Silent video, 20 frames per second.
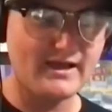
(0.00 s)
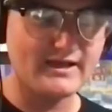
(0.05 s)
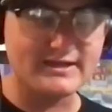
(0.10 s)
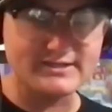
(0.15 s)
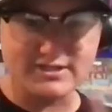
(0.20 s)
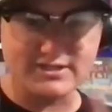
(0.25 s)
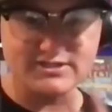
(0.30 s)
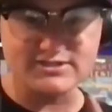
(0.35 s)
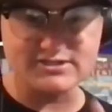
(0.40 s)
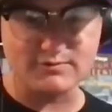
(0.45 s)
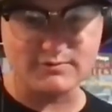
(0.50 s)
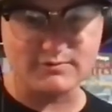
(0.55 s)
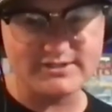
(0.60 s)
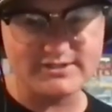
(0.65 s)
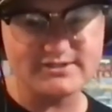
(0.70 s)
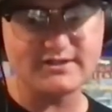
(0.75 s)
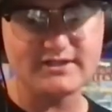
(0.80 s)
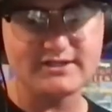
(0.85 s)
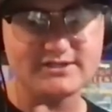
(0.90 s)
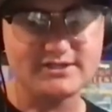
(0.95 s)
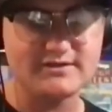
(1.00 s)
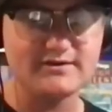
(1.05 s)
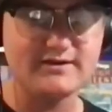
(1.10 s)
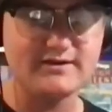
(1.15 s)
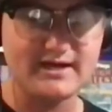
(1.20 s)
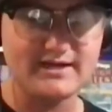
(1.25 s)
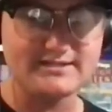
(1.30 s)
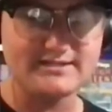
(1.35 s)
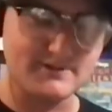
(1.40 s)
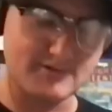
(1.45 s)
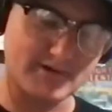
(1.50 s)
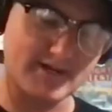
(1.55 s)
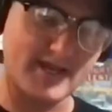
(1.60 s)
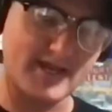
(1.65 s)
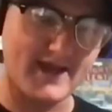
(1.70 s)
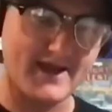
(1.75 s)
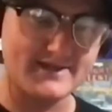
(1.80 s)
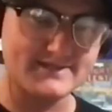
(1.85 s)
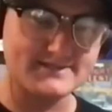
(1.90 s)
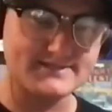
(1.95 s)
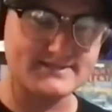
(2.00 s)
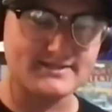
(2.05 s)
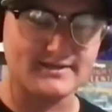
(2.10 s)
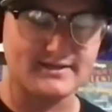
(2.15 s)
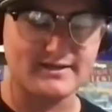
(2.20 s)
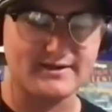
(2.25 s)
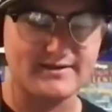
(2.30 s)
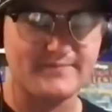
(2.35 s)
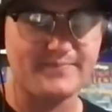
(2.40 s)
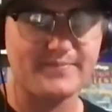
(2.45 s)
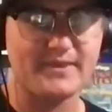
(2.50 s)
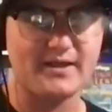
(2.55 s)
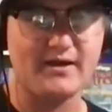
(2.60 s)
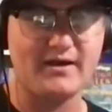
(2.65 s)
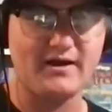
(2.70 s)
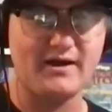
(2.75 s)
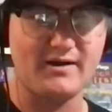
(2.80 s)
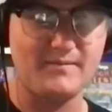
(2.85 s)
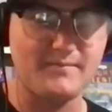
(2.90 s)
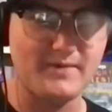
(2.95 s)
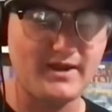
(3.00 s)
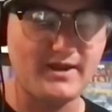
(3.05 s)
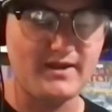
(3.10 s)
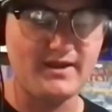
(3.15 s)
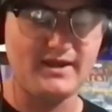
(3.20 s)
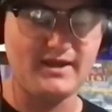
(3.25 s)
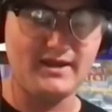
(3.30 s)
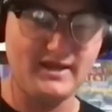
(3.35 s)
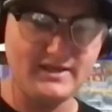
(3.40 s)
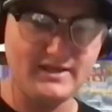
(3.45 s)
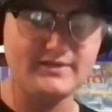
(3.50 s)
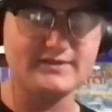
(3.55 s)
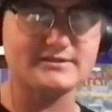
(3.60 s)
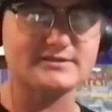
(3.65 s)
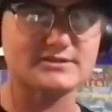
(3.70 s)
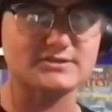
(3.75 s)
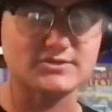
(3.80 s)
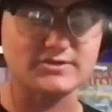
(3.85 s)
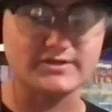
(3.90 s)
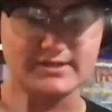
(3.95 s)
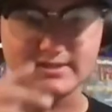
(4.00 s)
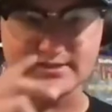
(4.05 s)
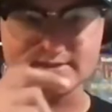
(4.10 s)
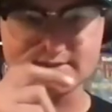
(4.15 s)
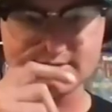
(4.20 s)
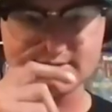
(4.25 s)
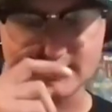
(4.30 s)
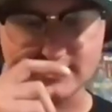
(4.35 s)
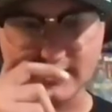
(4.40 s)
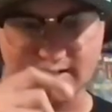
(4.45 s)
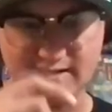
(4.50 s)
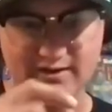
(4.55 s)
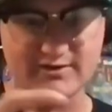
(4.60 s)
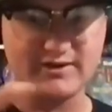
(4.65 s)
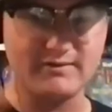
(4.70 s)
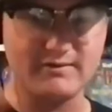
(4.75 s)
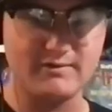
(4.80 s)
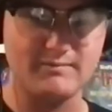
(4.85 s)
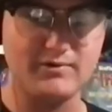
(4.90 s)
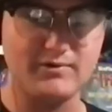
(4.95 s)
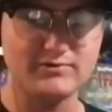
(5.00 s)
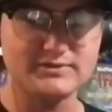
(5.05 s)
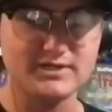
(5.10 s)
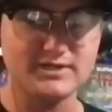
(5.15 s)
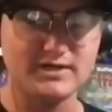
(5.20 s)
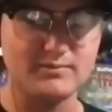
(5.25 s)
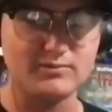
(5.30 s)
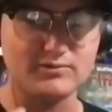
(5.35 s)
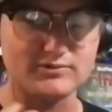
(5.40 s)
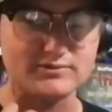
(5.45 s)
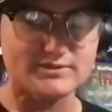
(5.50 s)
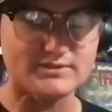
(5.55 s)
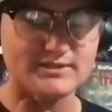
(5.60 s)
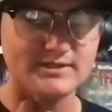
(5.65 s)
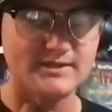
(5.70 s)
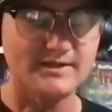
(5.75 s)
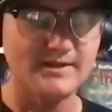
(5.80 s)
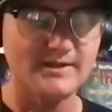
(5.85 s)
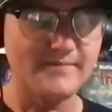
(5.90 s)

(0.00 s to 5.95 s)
because there's originally two guys that were casted um, in the streets, you know, they were both doubles.